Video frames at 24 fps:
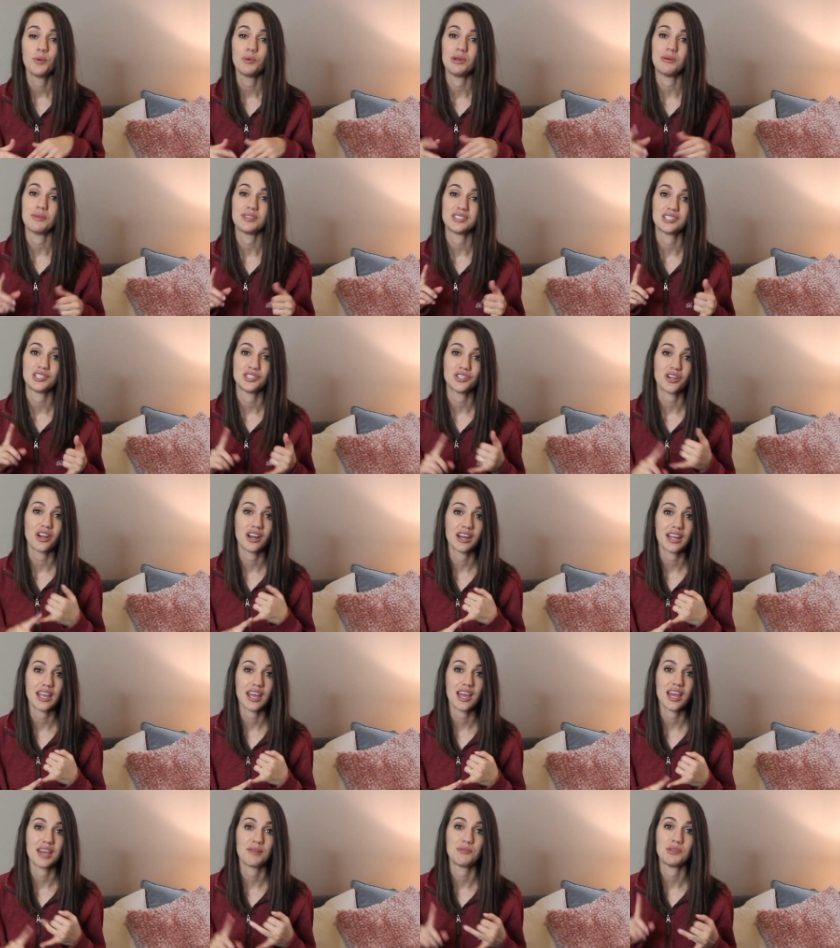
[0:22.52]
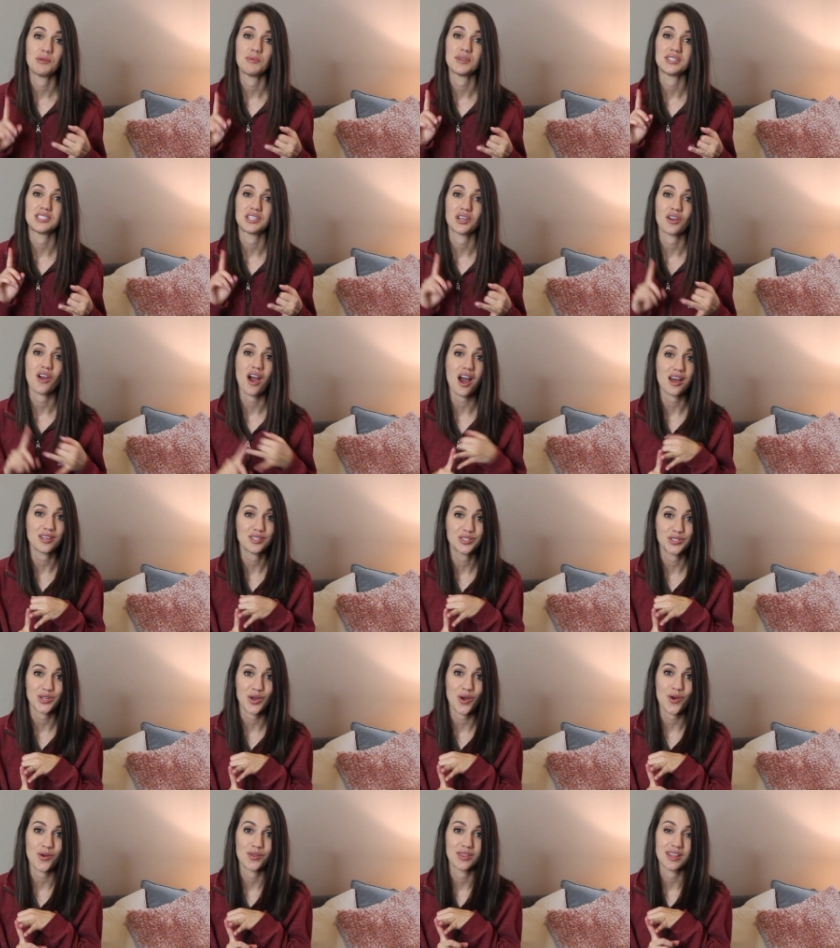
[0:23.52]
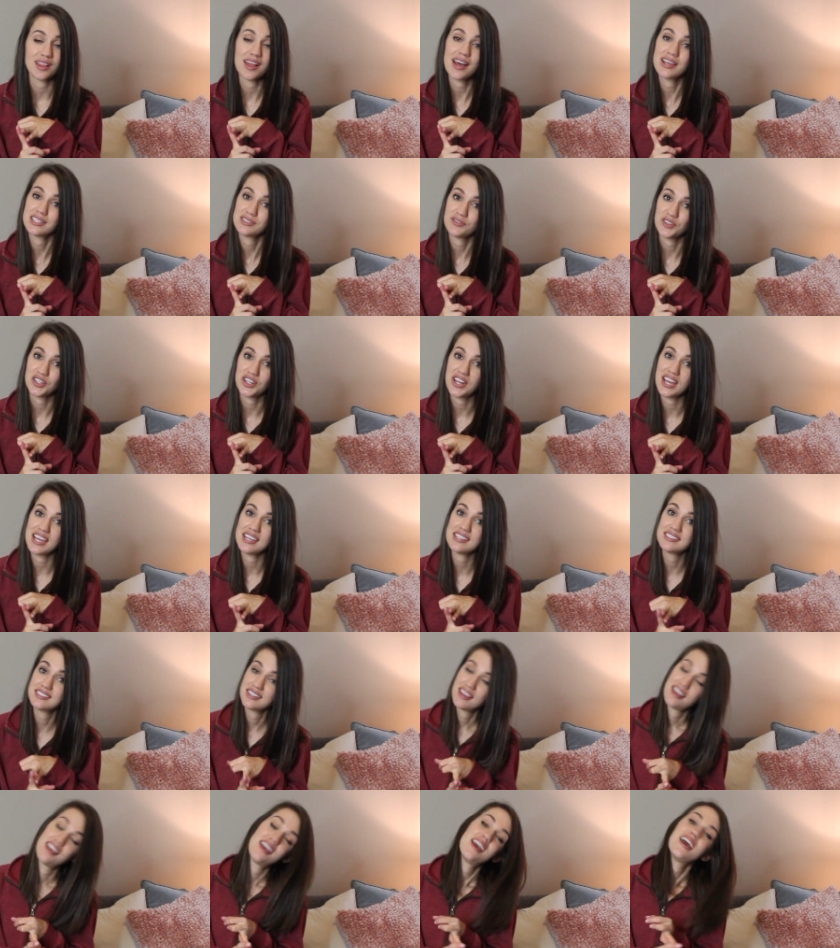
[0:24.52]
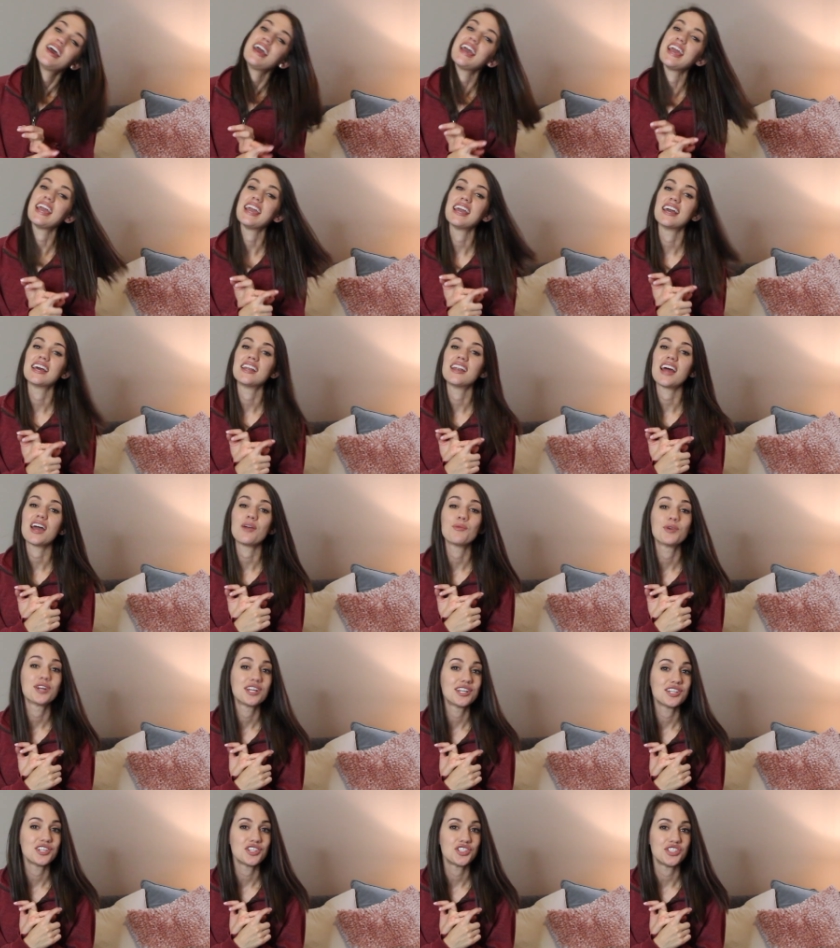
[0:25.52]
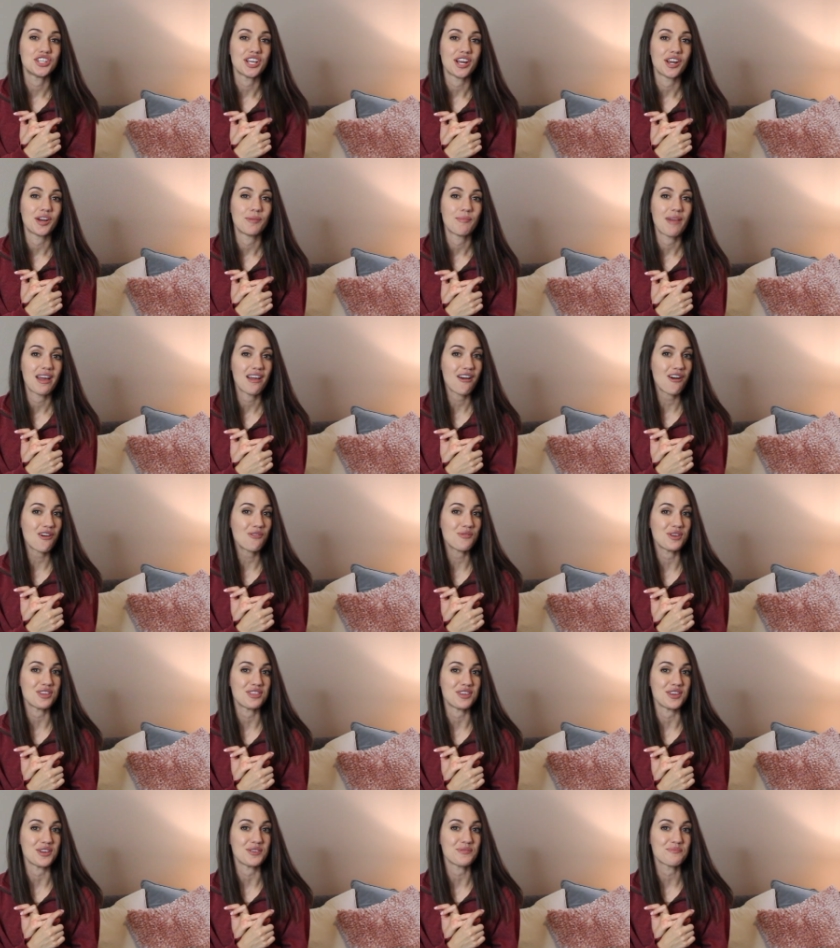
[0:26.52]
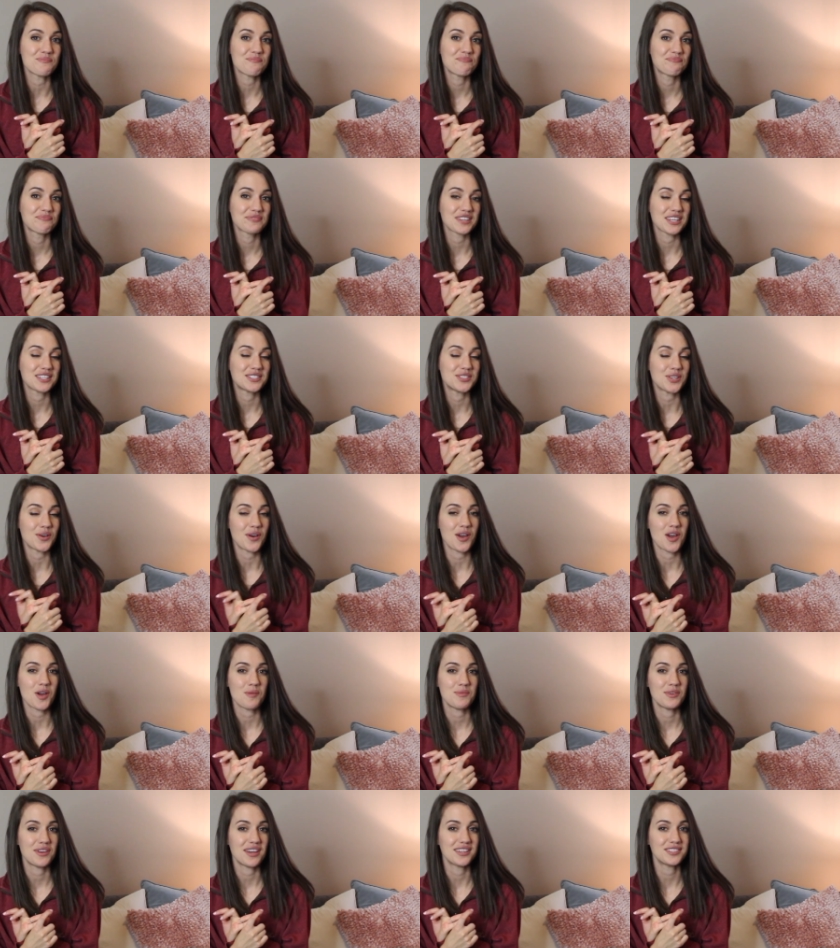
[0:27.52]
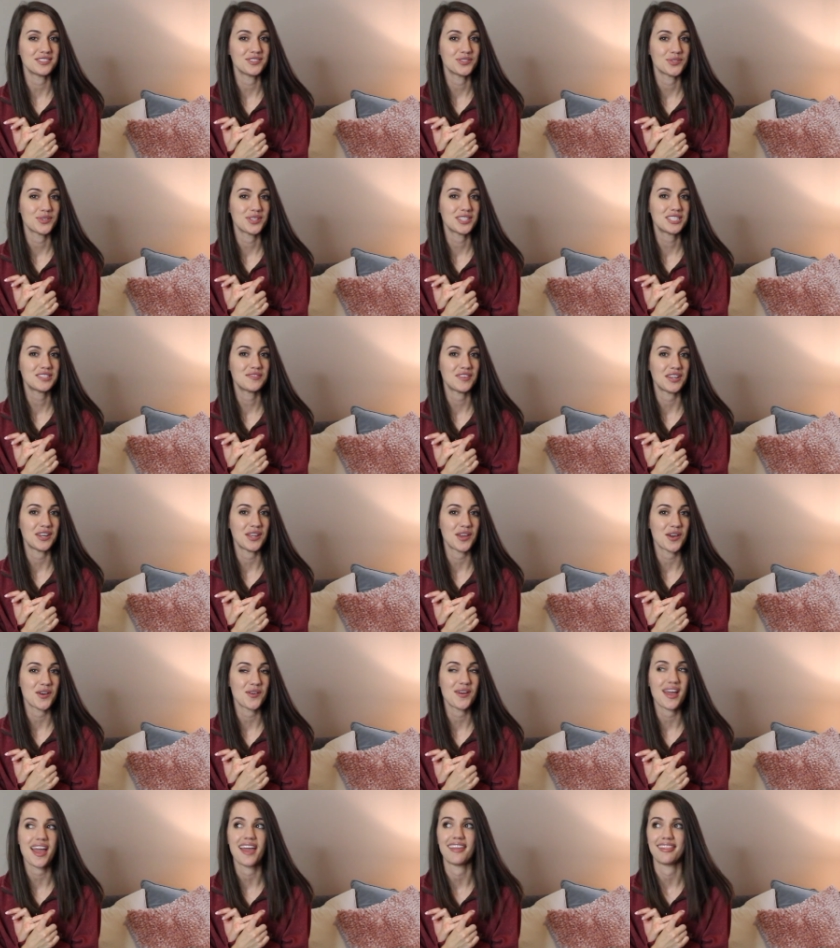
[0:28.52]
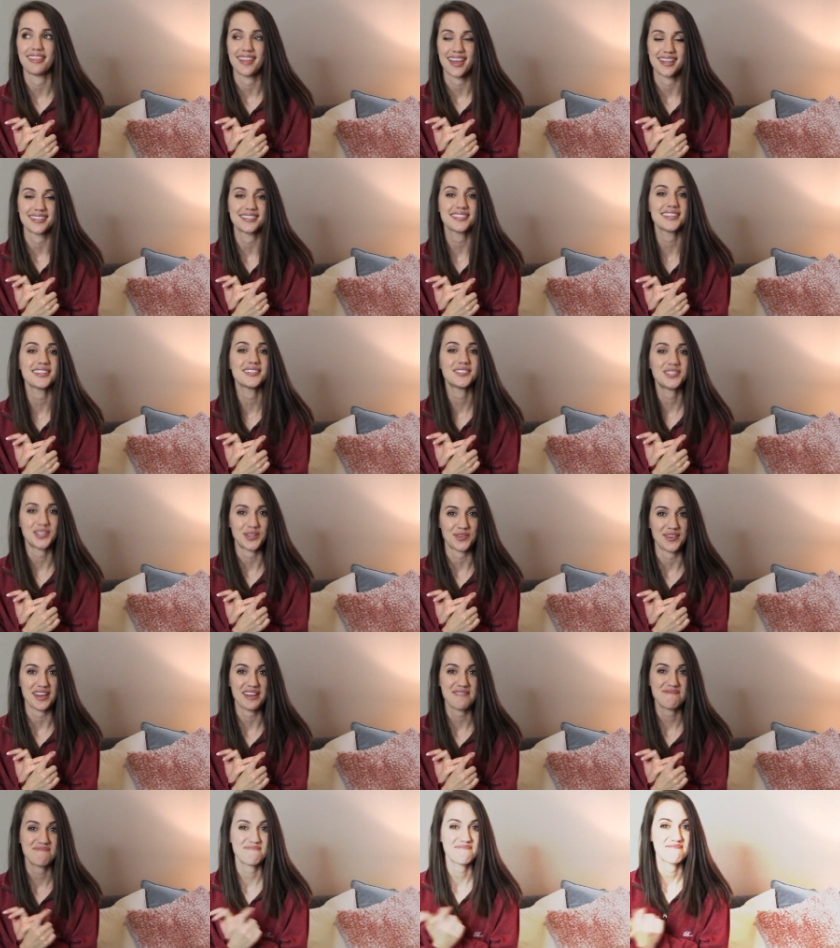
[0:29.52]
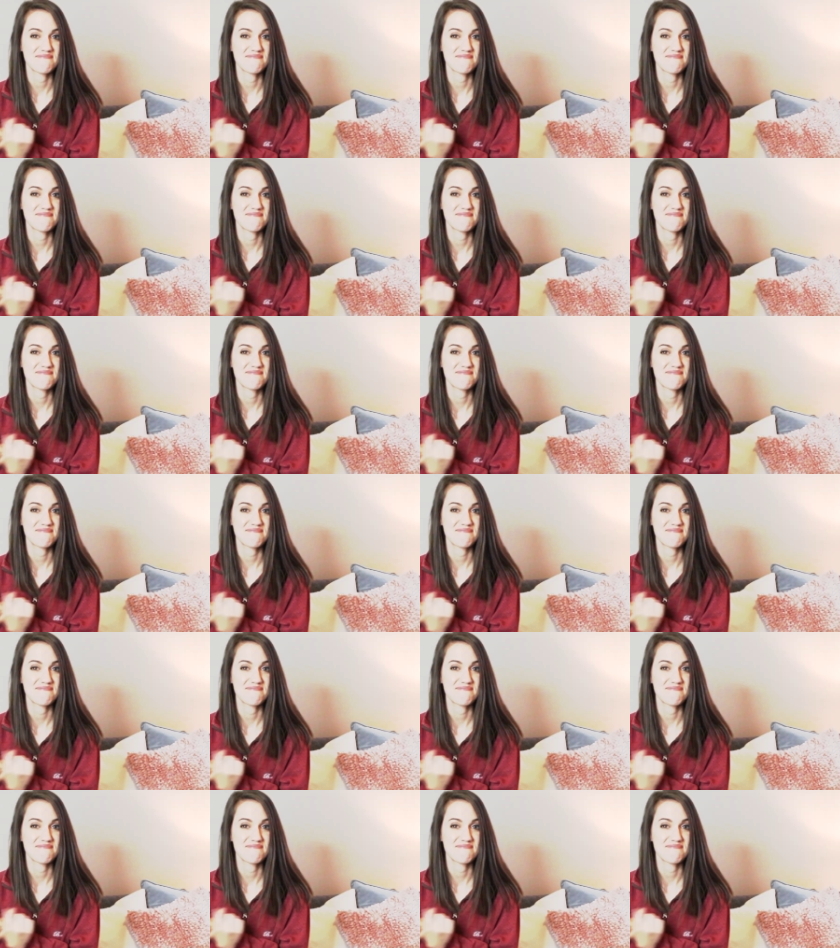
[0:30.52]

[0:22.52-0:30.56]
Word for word: We went to Target and we went to Costco in the last few days, and I wanted to share my haul with you. So I hope you guys enjoy this video and let's get to it.